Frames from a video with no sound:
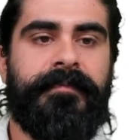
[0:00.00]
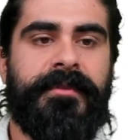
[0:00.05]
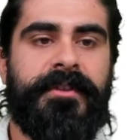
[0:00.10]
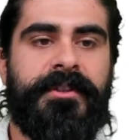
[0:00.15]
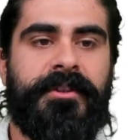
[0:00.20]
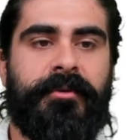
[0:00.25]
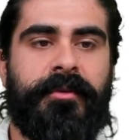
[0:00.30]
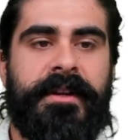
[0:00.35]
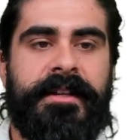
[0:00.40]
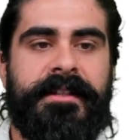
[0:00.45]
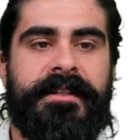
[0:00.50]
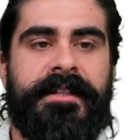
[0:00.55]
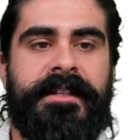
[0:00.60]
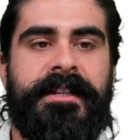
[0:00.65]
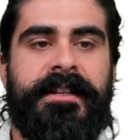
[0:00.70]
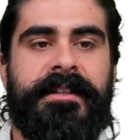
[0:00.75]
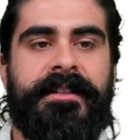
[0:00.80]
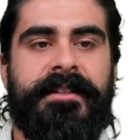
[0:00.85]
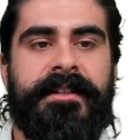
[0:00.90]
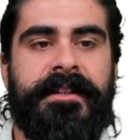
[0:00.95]
So when
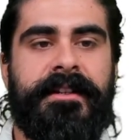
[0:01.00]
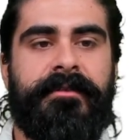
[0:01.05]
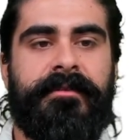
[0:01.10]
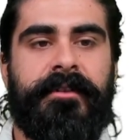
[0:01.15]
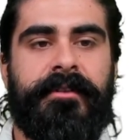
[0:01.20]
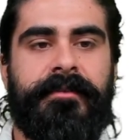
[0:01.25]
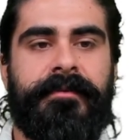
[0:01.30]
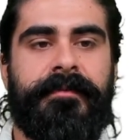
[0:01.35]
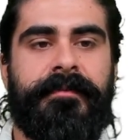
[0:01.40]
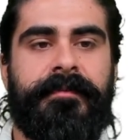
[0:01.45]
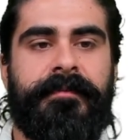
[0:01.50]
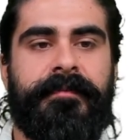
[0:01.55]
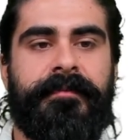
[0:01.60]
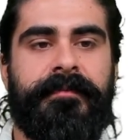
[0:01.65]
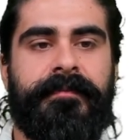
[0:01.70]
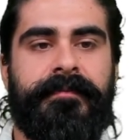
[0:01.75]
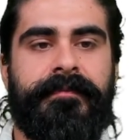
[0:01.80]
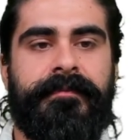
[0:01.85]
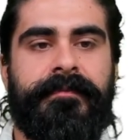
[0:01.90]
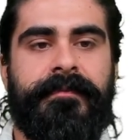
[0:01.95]
t is zero,
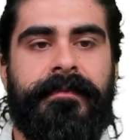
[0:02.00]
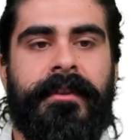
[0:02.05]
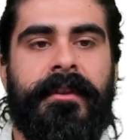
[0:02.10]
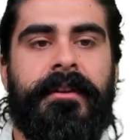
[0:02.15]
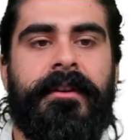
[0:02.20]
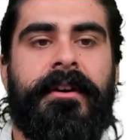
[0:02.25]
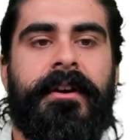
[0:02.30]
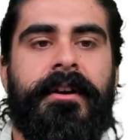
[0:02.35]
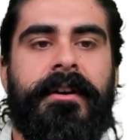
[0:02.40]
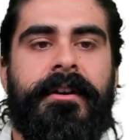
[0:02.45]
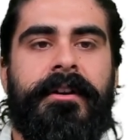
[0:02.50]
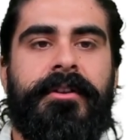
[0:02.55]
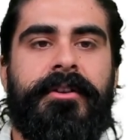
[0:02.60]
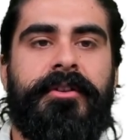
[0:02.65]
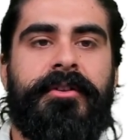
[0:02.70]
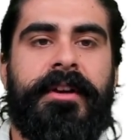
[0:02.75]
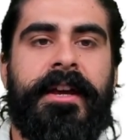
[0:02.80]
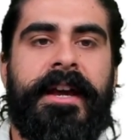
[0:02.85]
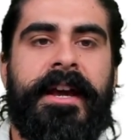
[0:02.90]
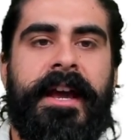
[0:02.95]

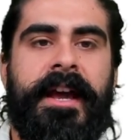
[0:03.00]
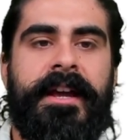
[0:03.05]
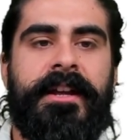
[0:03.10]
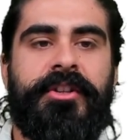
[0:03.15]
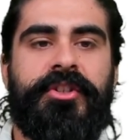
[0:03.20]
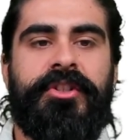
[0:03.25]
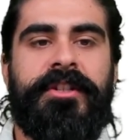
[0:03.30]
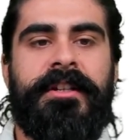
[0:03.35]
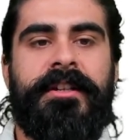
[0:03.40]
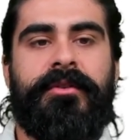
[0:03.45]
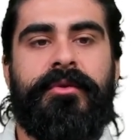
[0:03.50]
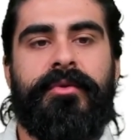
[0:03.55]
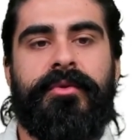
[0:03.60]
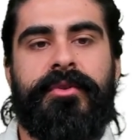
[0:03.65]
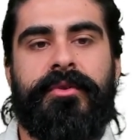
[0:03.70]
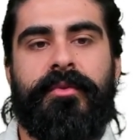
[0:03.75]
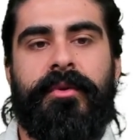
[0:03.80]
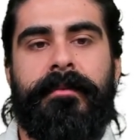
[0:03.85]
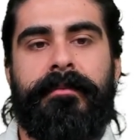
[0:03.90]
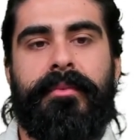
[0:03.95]
you get h
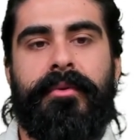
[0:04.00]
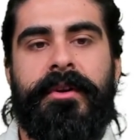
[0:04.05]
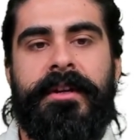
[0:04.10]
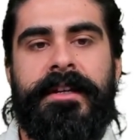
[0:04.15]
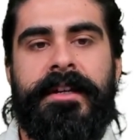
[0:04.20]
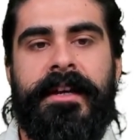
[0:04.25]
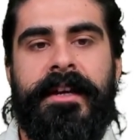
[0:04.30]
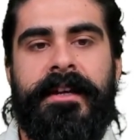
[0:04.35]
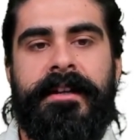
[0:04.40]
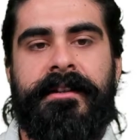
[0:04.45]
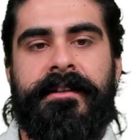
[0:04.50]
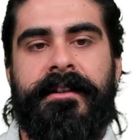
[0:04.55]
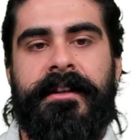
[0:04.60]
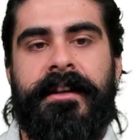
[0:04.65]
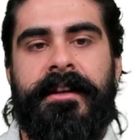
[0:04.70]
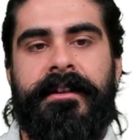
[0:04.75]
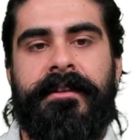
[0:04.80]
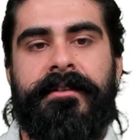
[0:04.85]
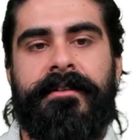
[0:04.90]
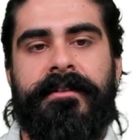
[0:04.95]
equals
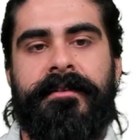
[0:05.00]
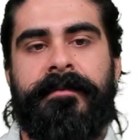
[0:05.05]
1.88.